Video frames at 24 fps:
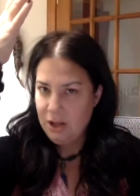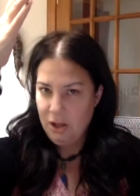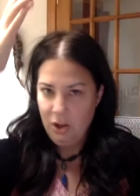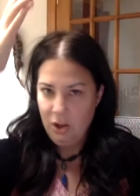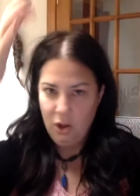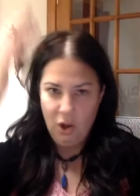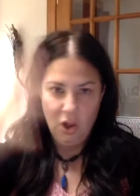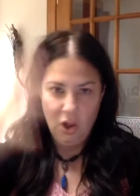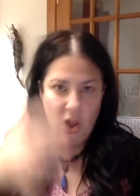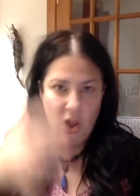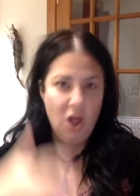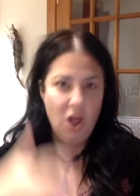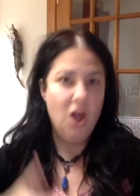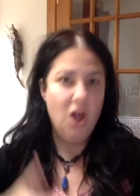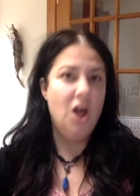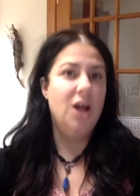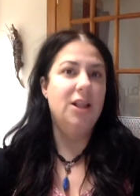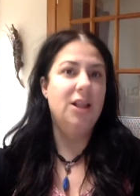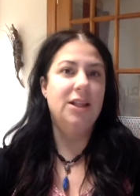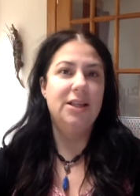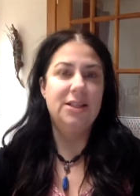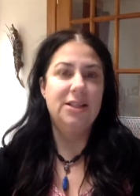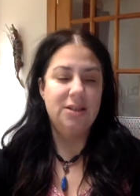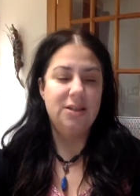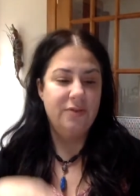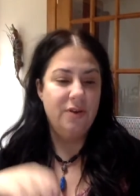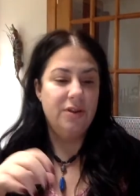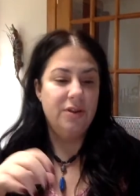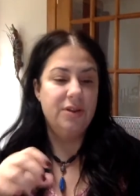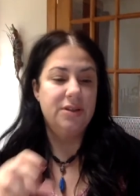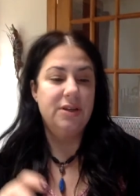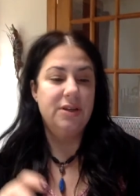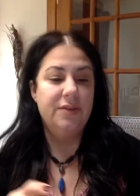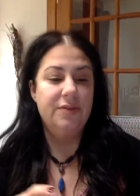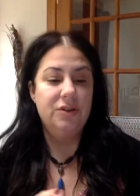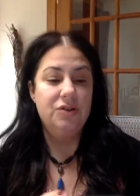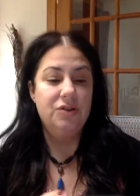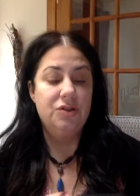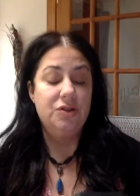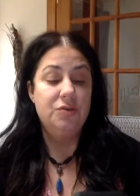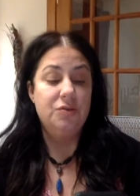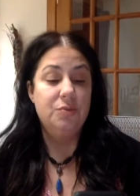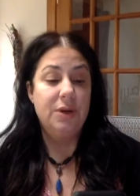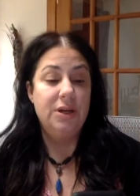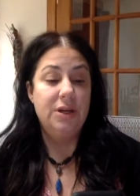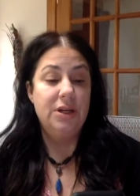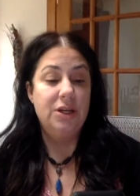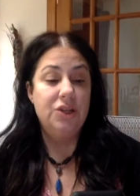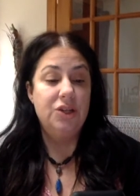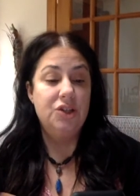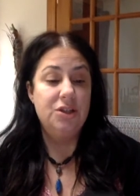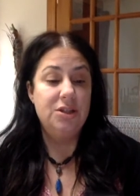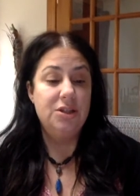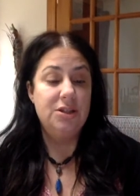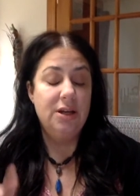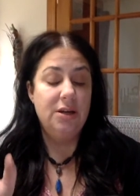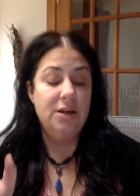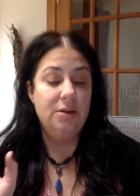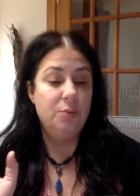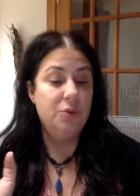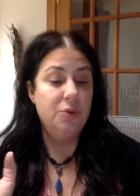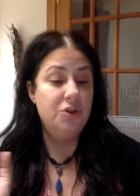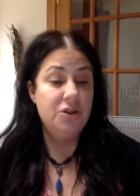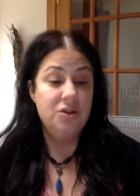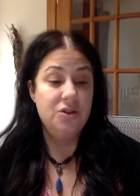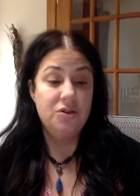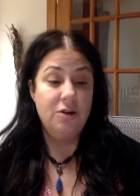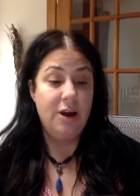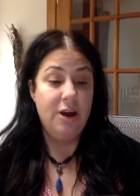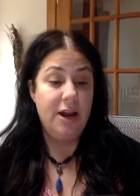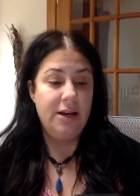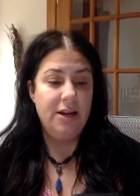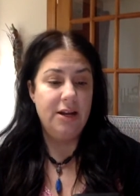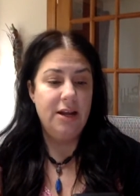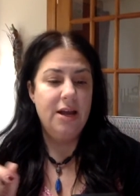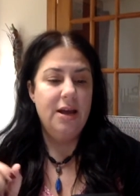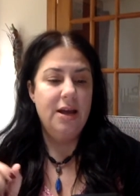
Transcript: a long list of all the stuff that she's written and she's done, which is great.